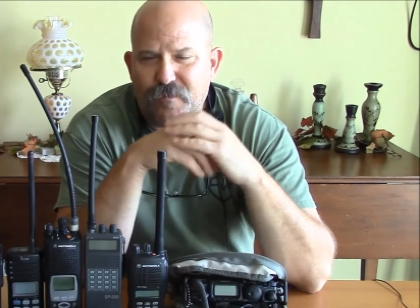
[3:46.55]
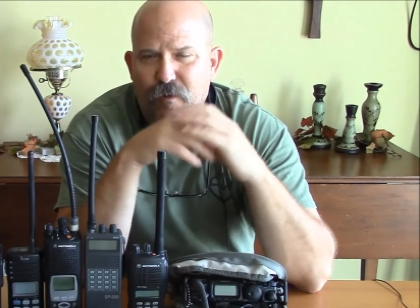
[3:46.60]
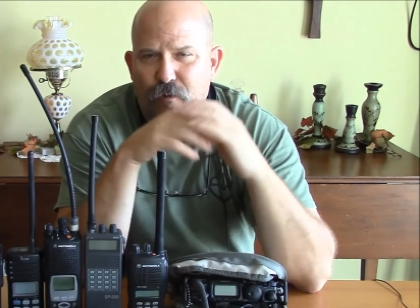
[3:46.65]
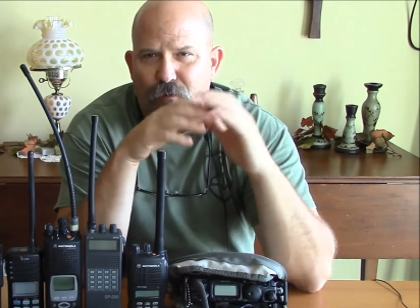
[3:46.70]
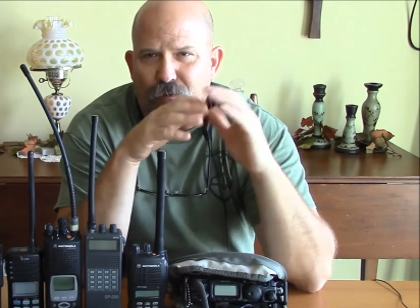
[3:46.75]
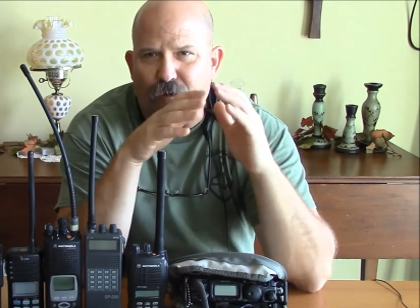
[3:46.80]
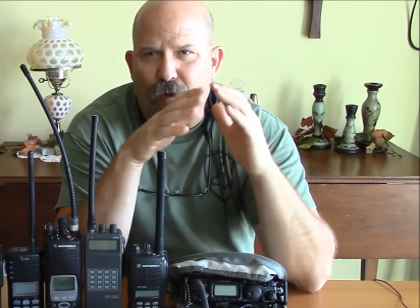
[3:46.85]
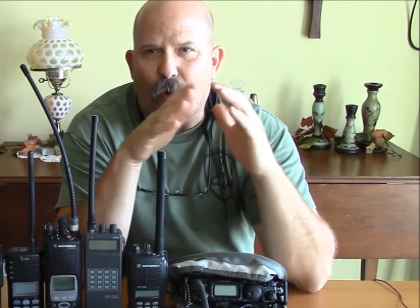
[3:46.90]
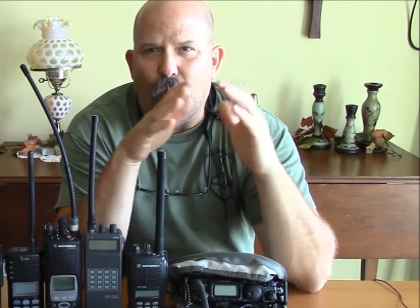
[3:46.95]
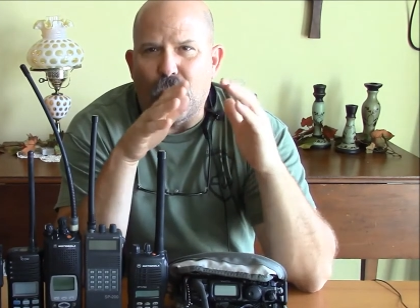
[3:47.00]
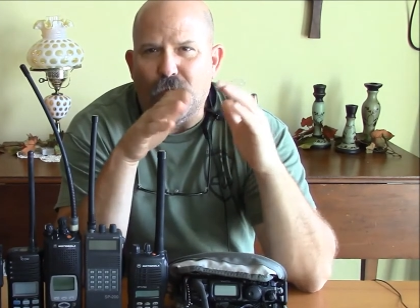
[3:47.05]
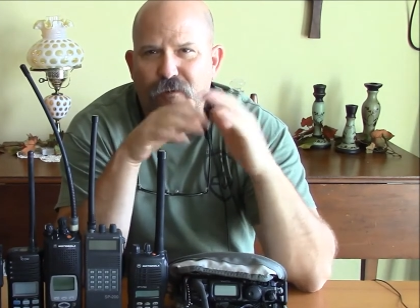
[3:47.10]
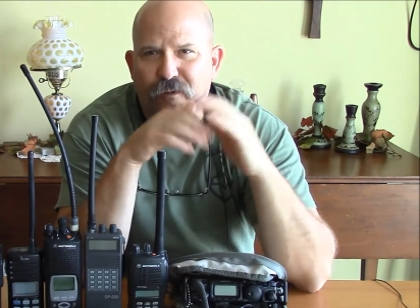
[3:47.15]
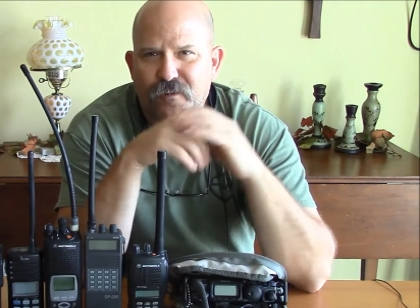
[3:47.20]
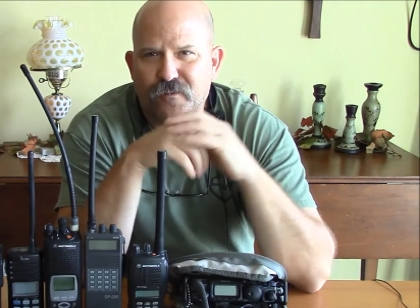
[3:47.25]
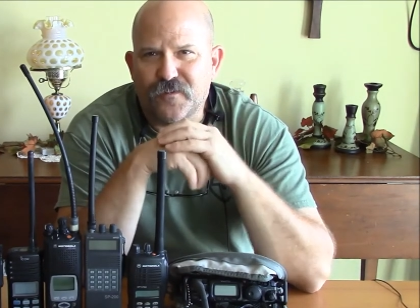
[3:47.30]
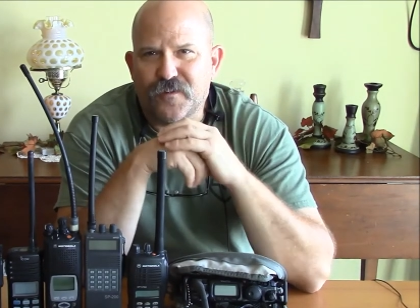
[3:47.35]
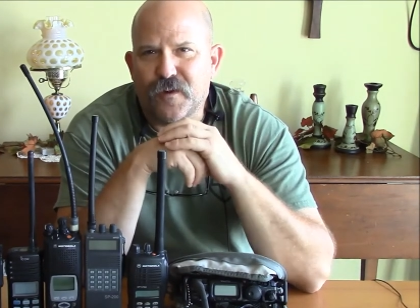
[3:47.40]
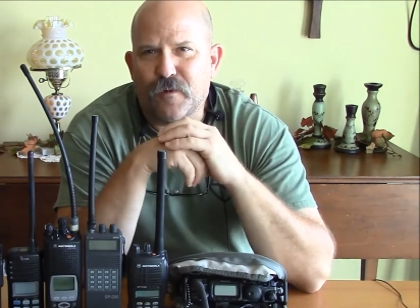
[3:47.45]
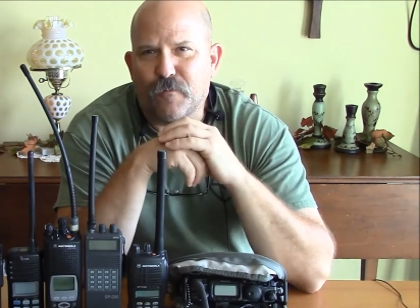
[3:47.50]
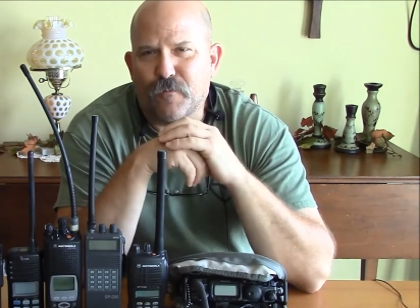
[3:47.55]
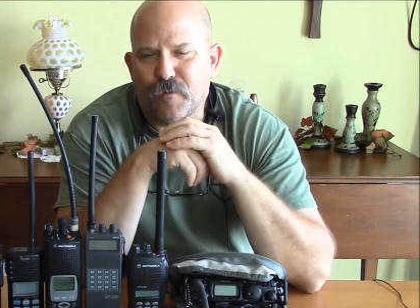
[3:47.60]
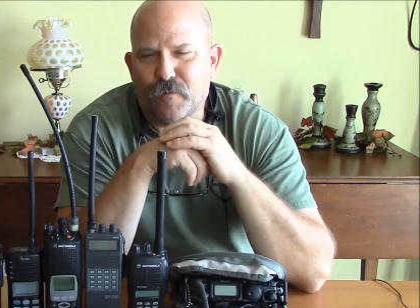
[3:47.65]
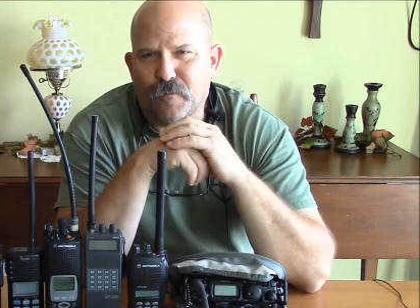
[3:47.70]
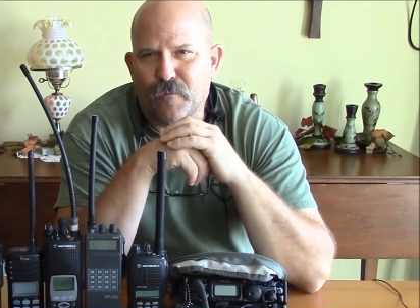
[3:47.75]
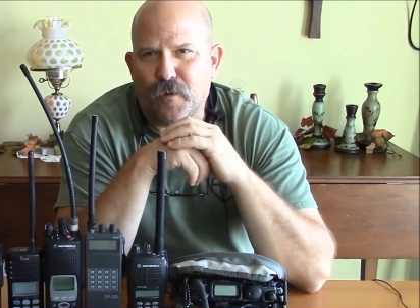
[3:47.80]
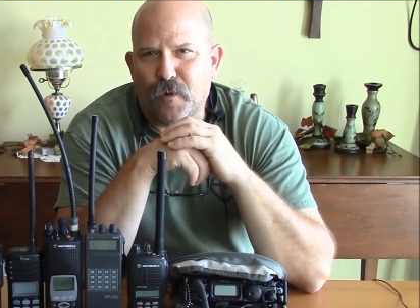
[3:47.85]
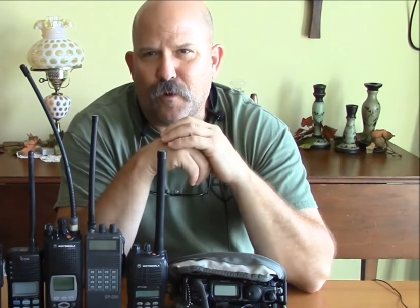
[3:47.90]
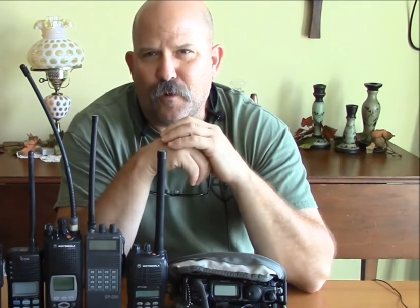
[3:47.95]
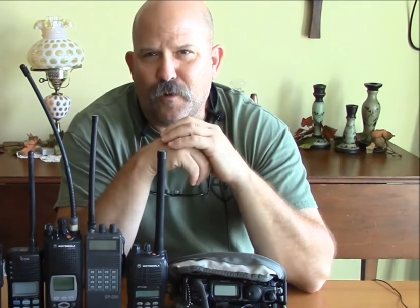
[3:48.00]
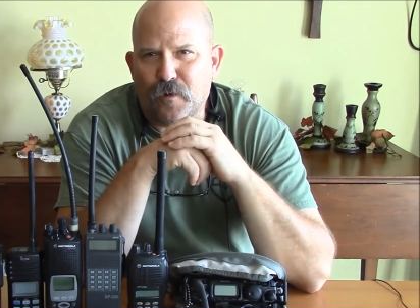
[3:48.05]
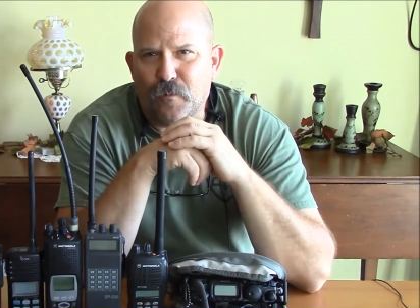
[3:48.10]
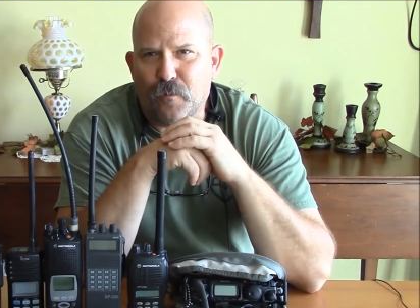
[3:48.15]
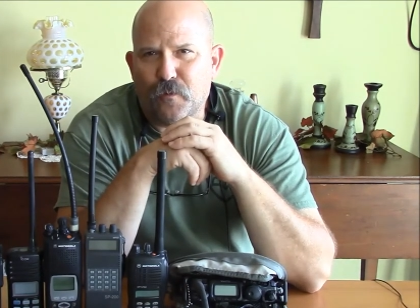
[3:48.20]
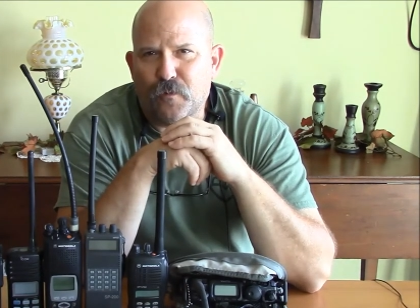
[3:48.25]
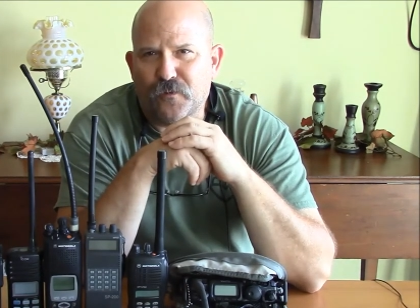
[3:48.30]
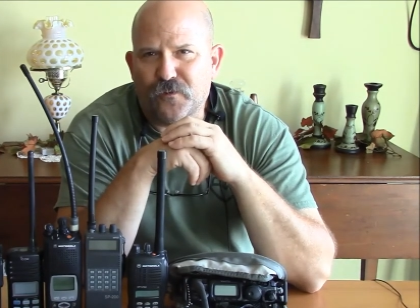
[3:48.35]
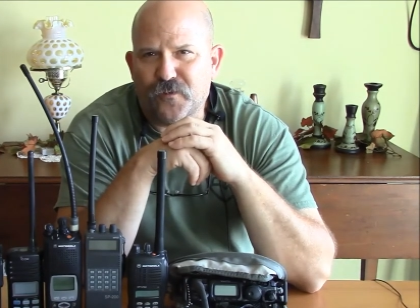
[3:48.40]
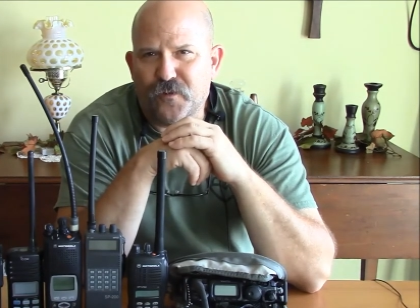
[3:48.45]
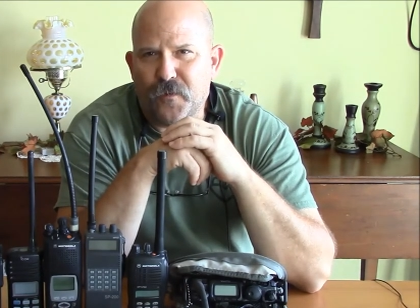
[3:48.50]
There's all these different
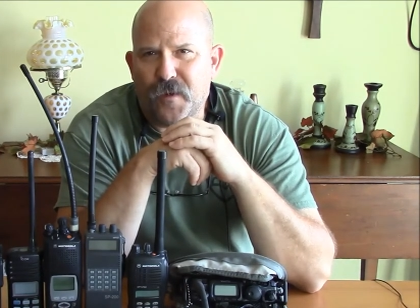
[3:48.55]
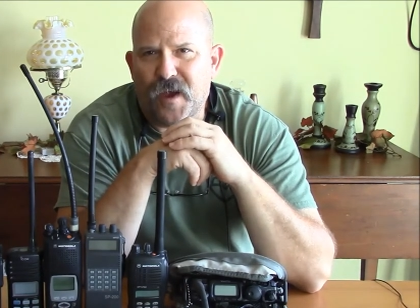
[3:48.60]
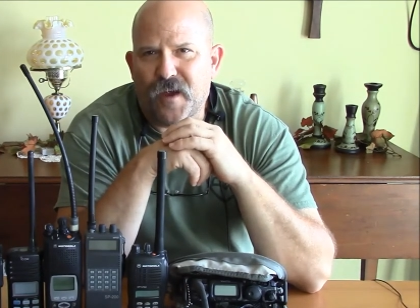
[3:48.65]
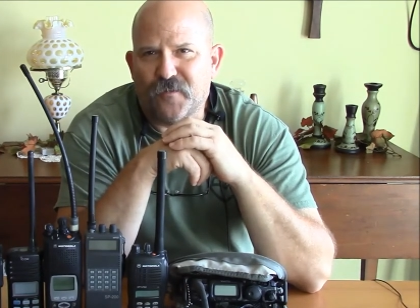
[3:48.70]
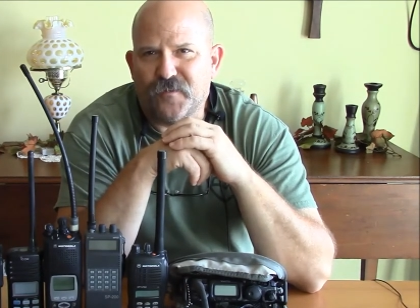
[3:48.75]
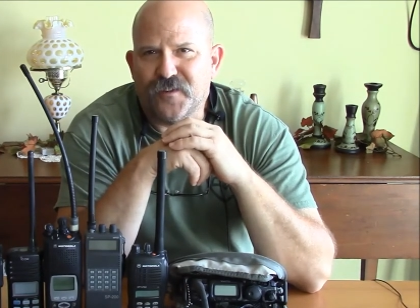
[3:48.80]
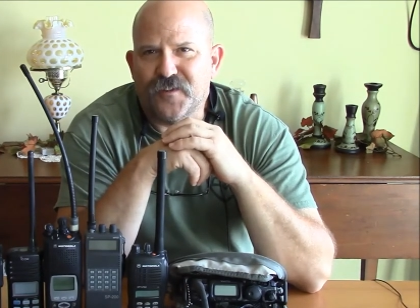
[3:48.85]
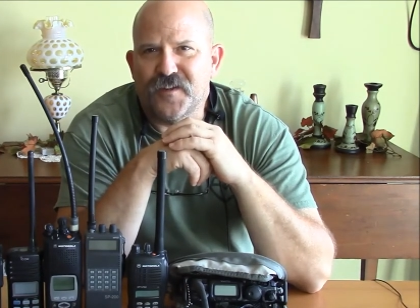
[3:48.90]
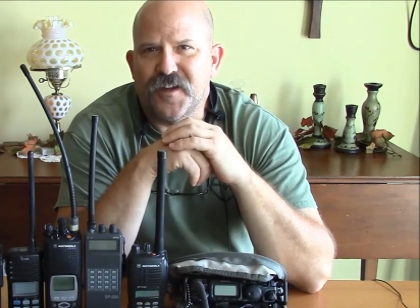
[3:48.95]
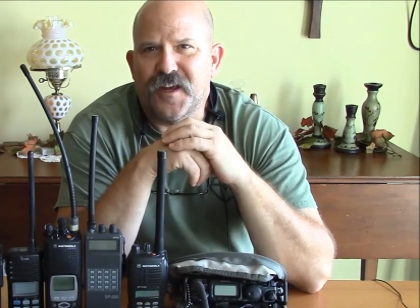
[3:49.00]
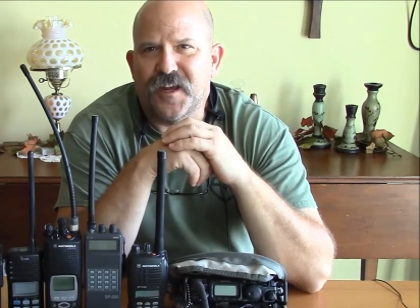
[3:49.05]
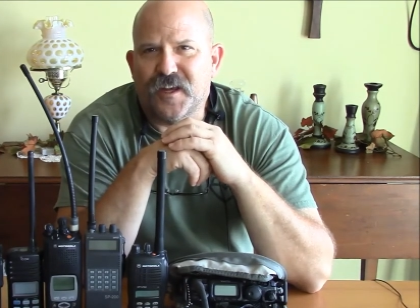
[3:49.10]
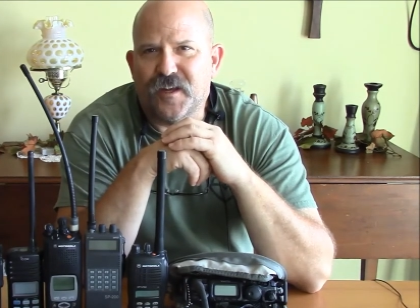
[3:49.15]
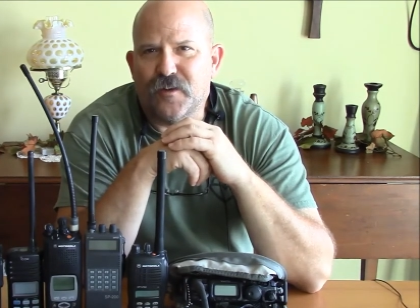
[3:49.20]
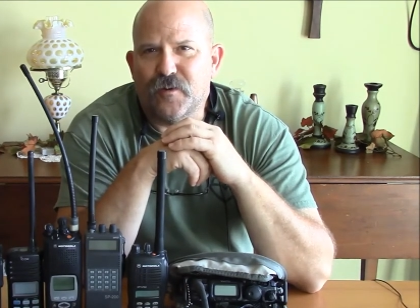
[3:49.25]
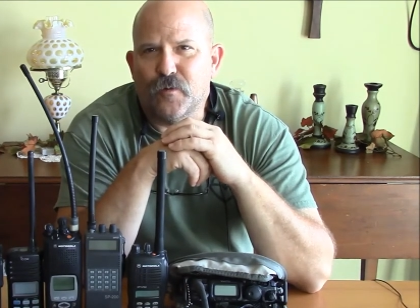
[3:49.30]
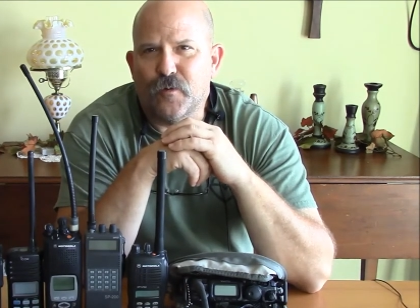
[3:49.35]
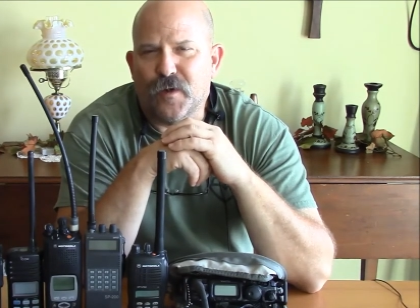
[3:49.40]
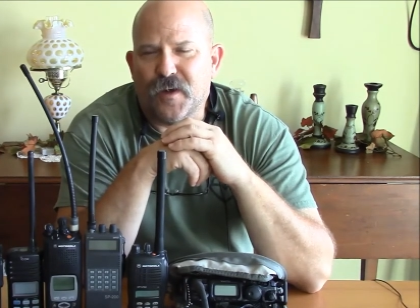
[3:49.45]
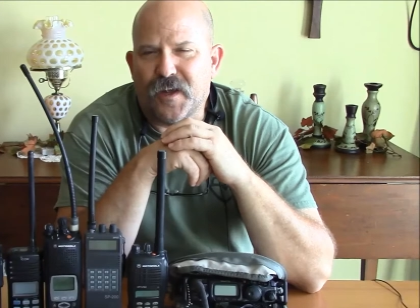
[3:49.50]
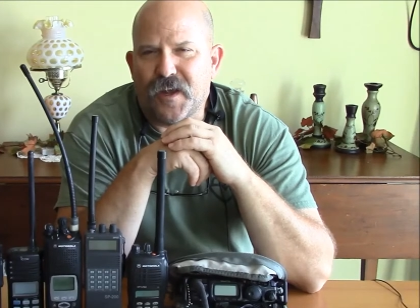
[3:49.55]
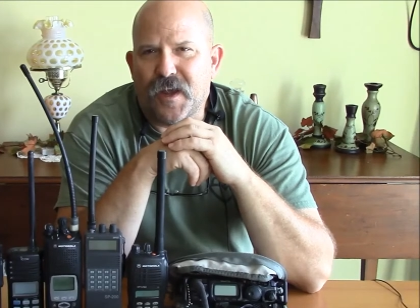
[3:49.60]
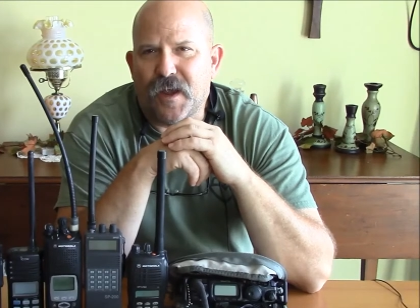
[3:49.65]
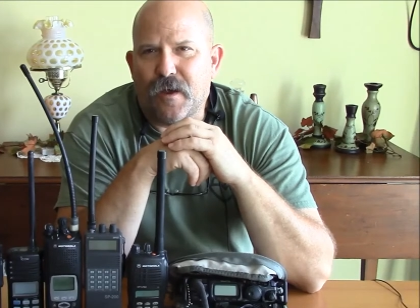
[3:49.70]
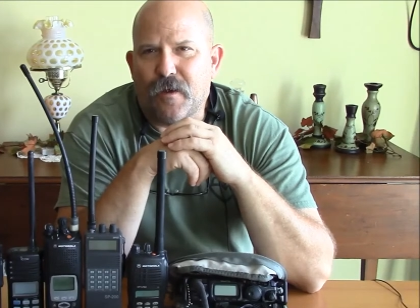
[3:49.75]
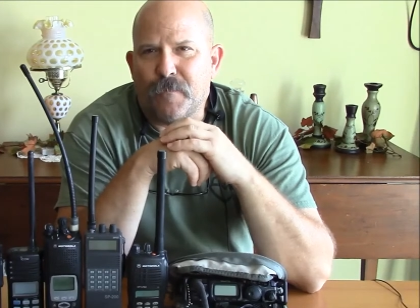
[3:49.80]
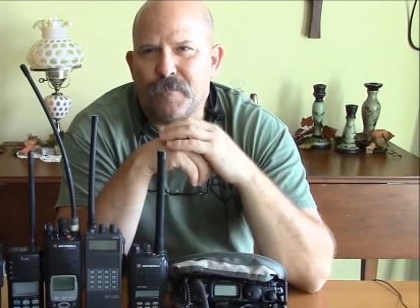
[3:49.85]
variables you have to take into account.